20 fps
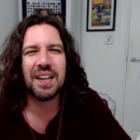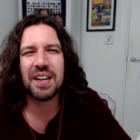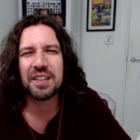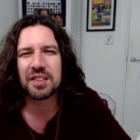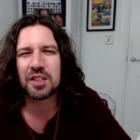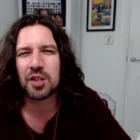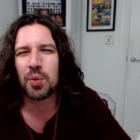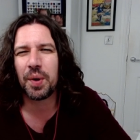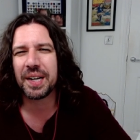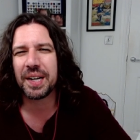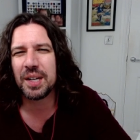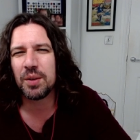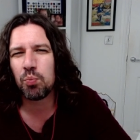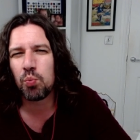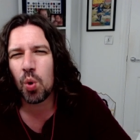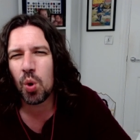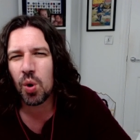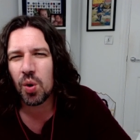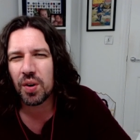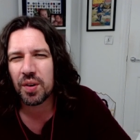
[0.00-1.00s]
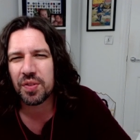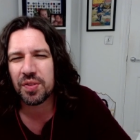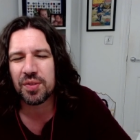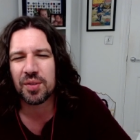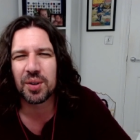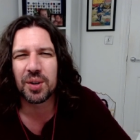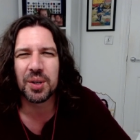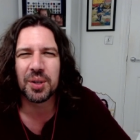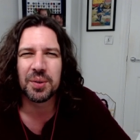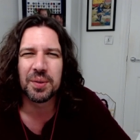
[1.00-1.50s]
let's quickly walk
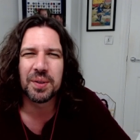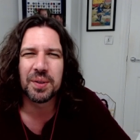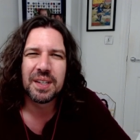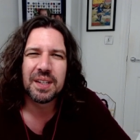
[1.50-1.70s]
through